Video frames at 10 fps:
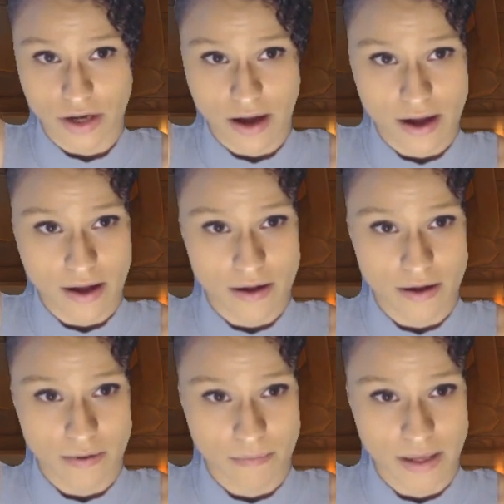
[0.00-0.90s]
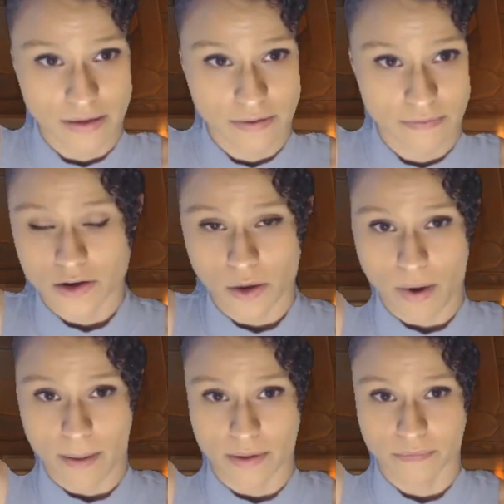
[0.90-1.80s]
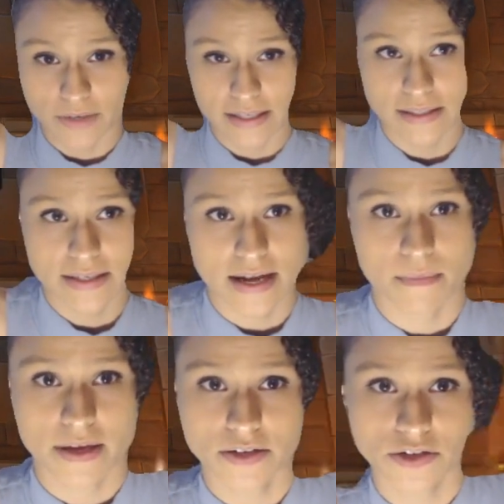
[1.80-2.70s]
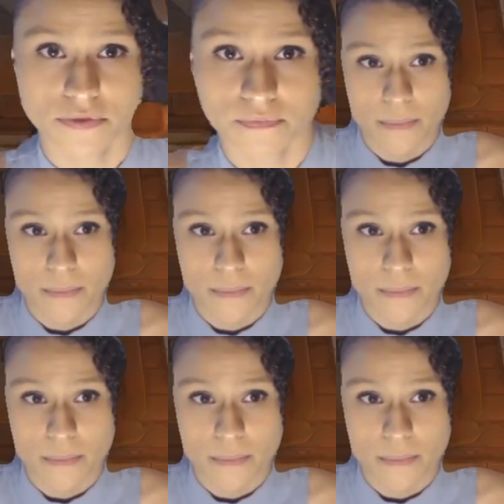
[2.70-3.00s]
No problem. Next to damage.